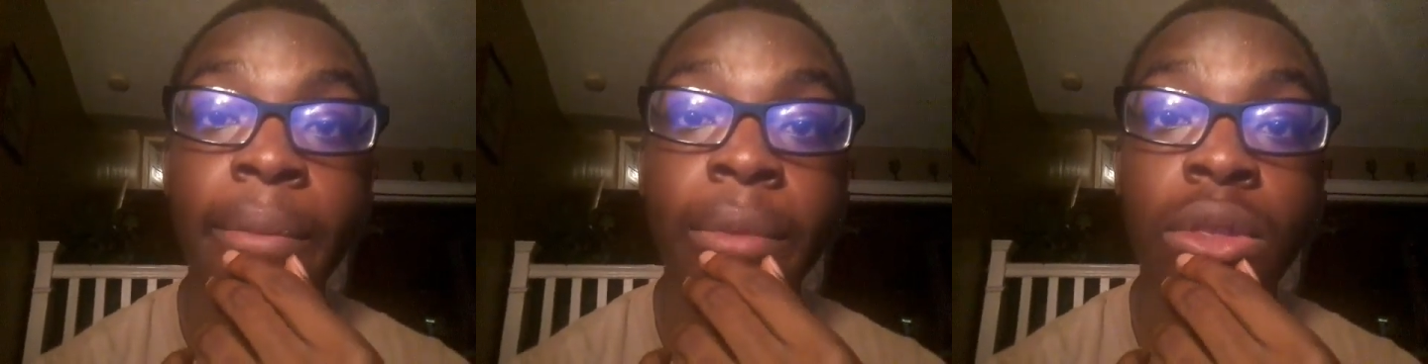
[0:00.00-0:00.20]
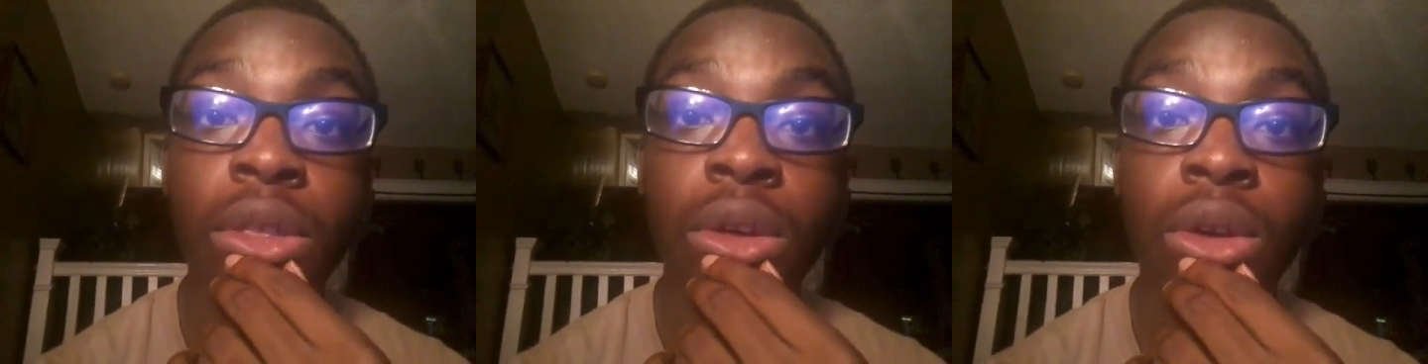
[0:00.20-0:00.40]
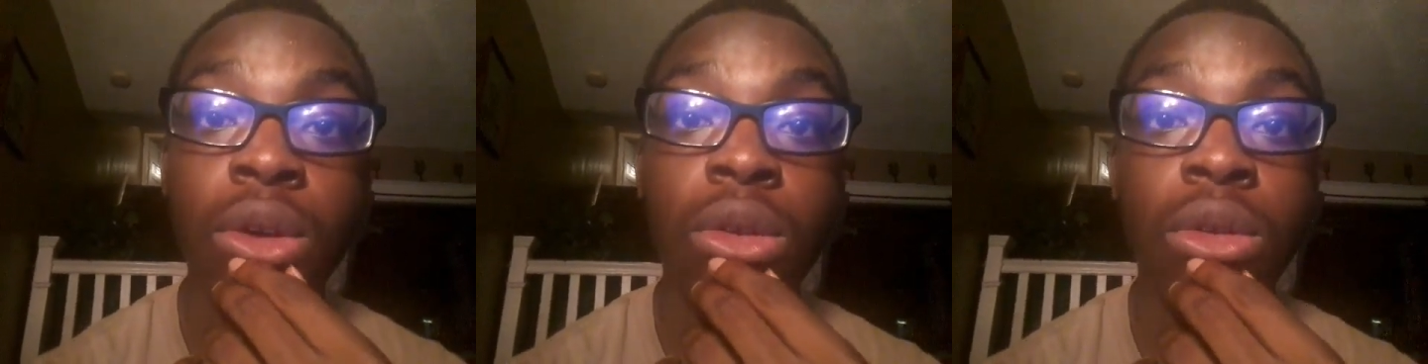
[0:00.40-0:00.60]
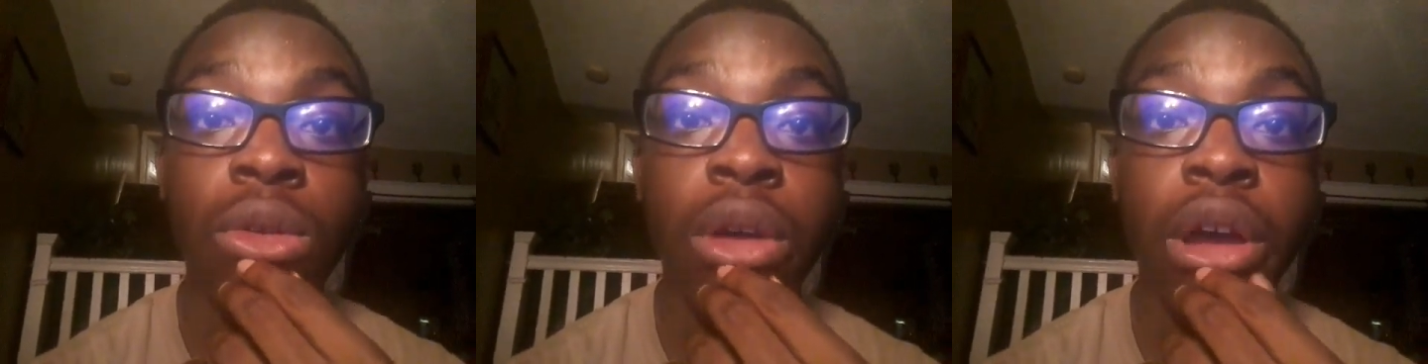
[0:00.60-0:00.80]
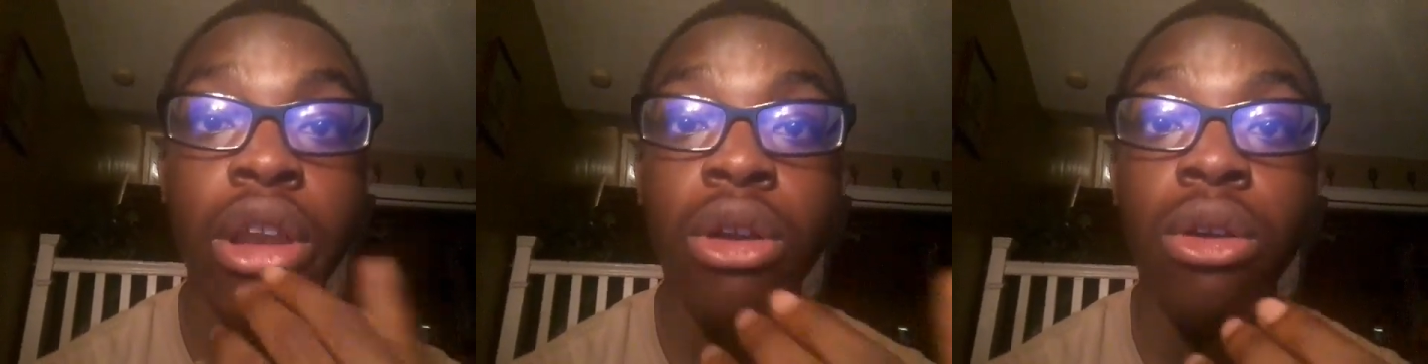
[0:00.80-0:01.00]
So
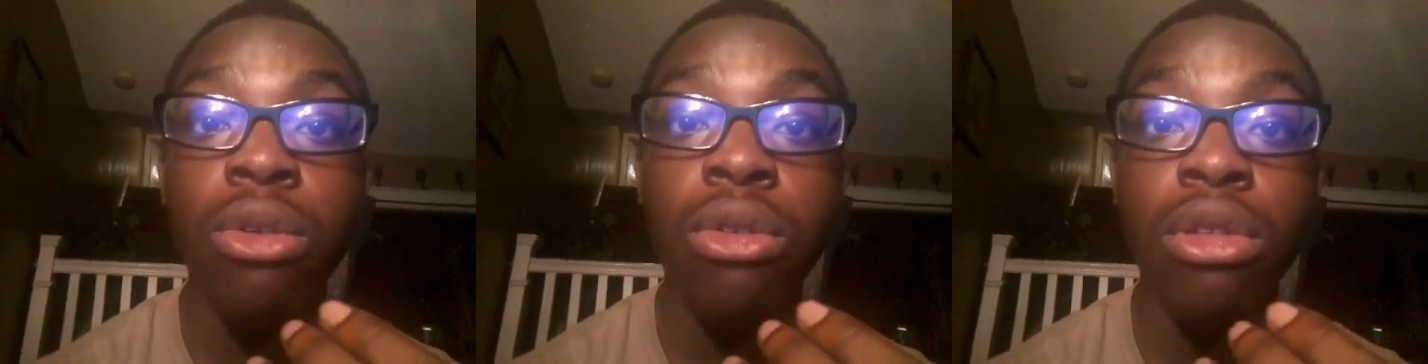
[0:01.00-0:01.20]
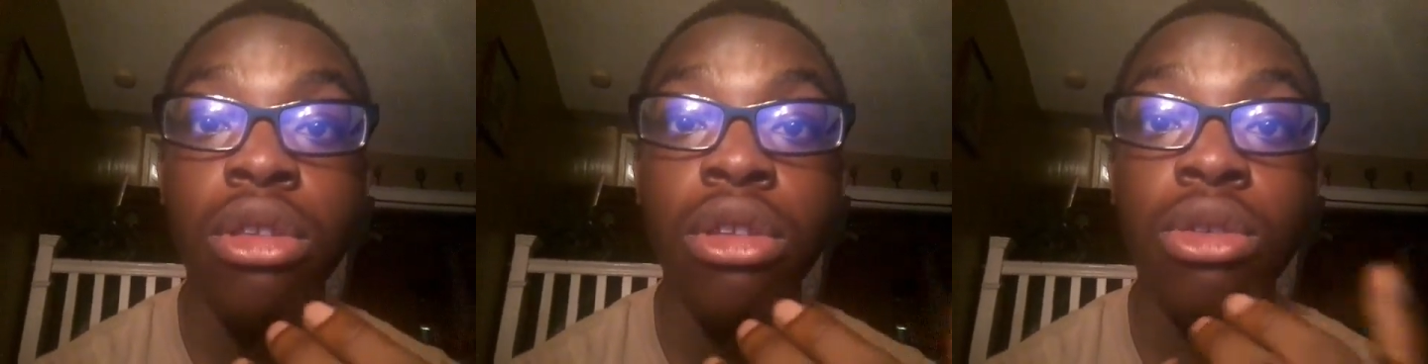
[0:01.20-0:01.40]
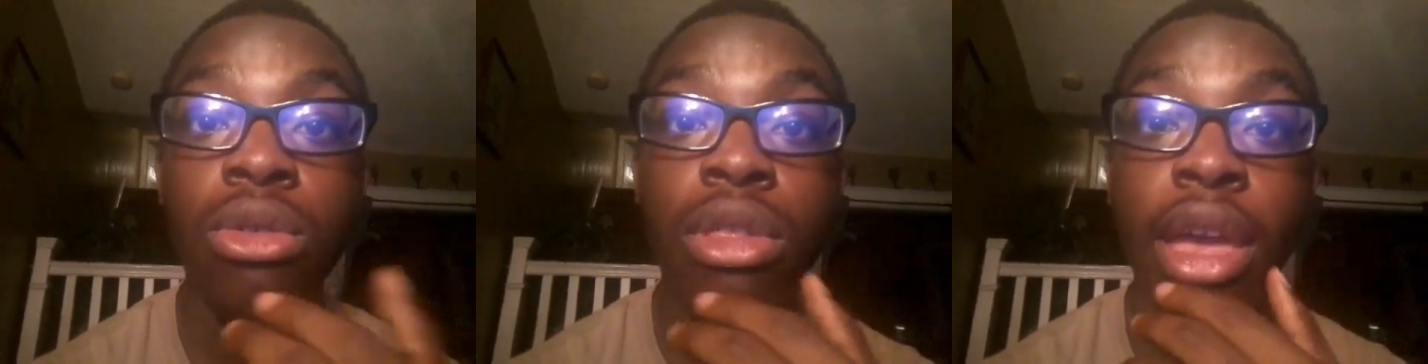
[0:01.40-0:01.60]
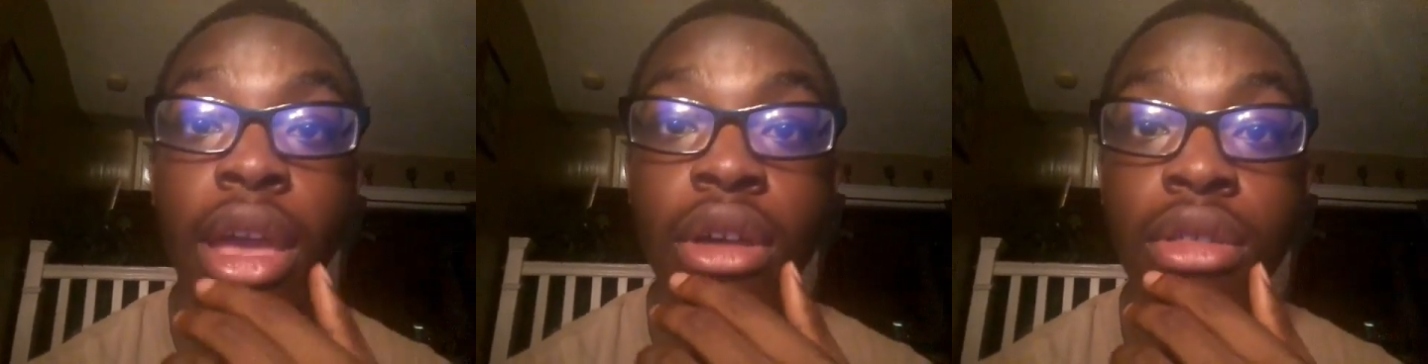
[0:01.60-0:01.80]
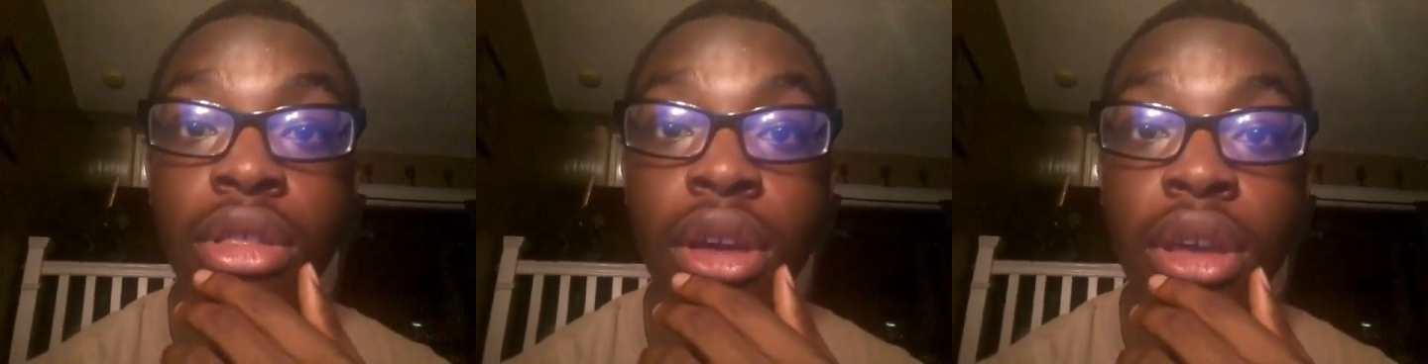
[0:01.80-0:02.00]
I know the new
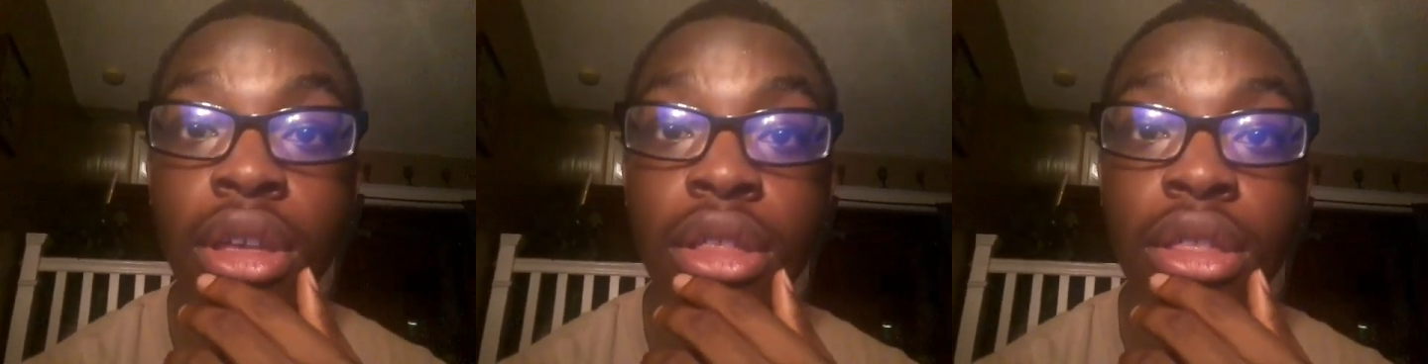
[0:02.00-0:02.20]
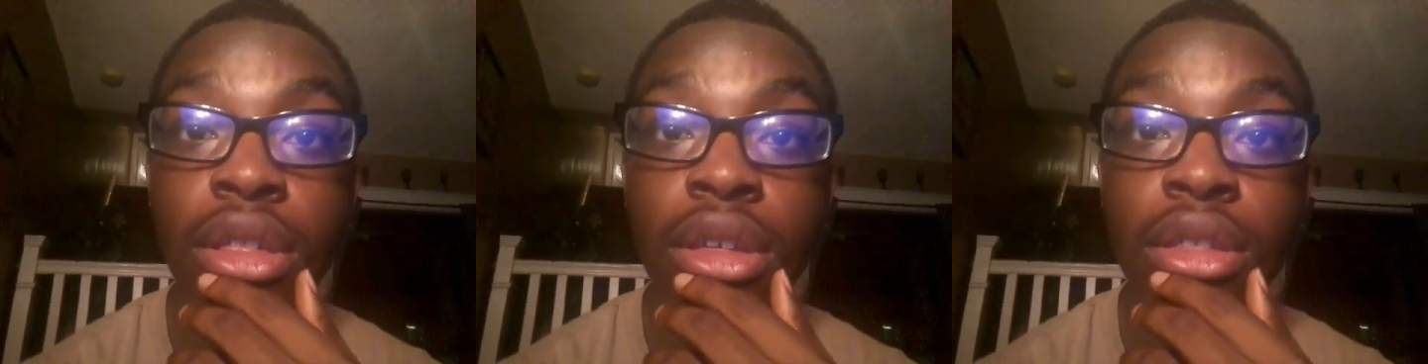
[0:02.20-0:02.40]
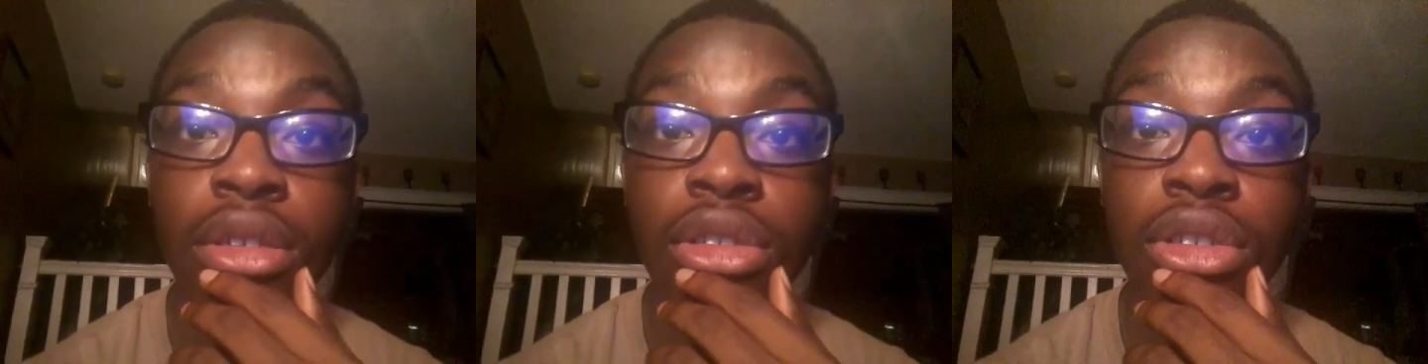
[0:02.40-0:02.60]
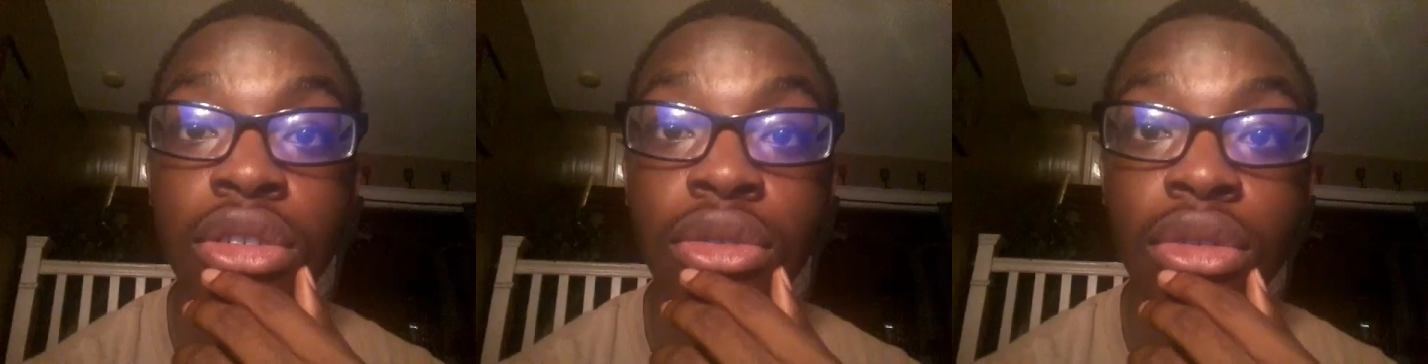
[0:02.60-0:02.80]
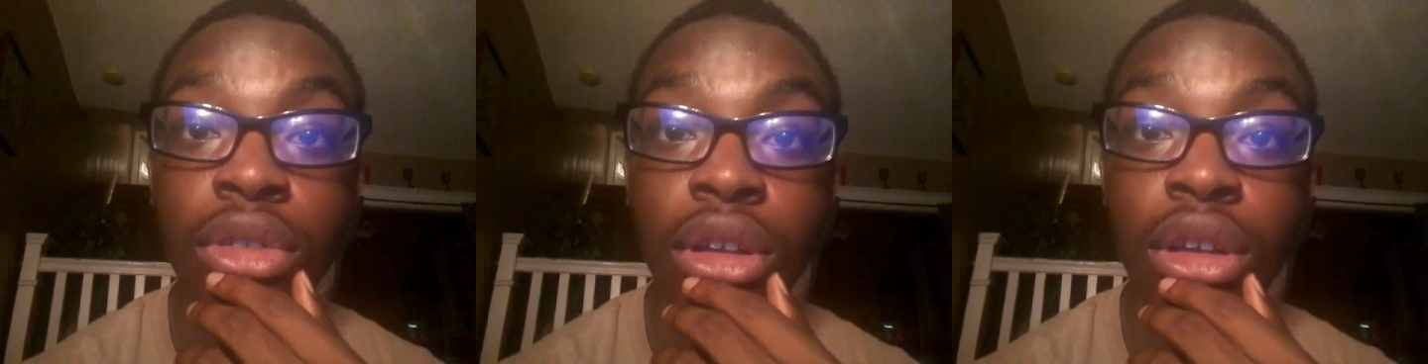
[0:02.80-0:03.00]
Attack on Titan season
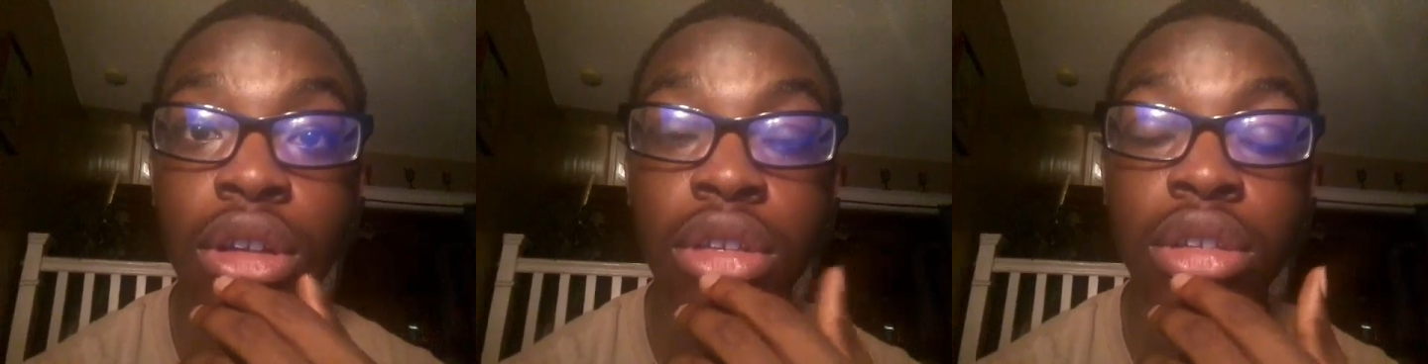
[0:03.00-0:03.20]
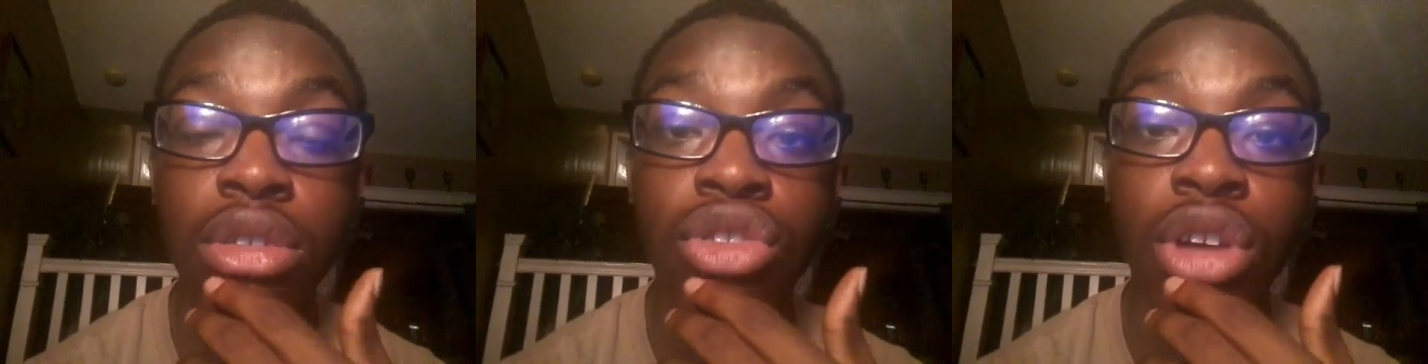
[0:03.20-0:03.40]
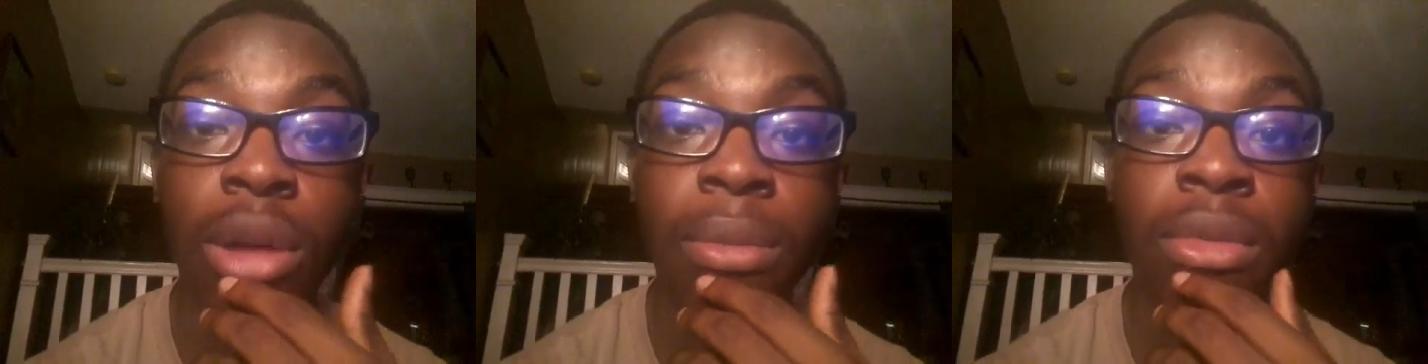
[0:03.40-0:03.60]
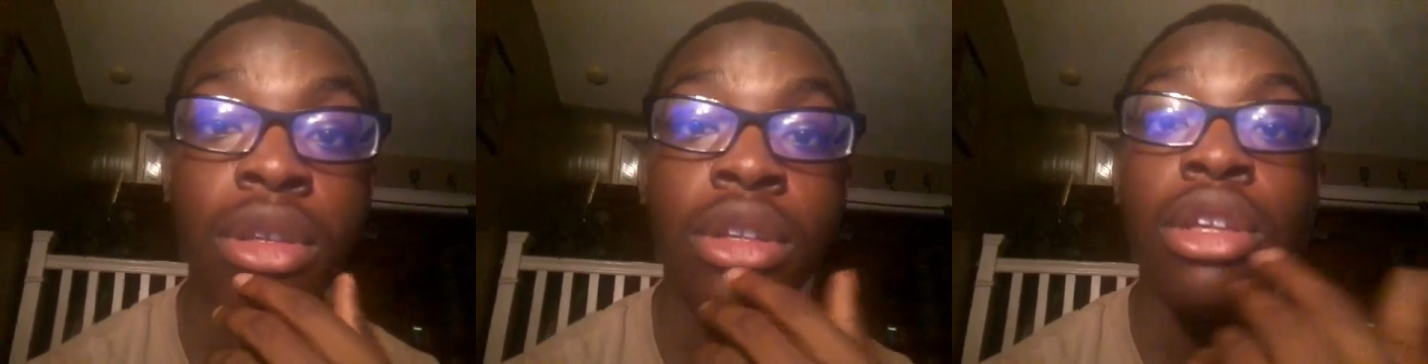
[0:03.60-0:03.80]
just dropped,